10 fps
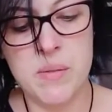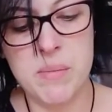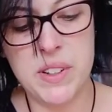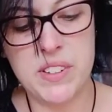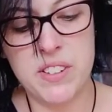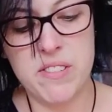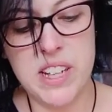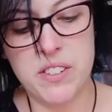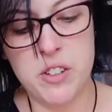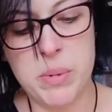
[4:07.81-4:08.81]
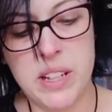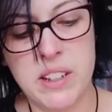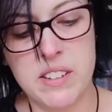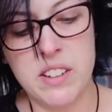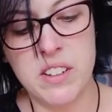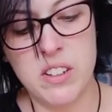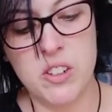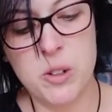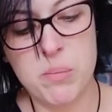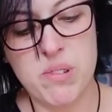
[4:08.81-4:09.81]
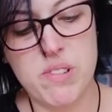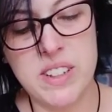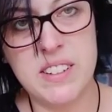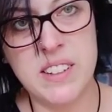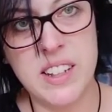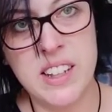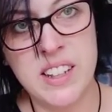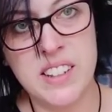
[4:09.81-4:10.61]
mix this around a bit. It's going to look pretty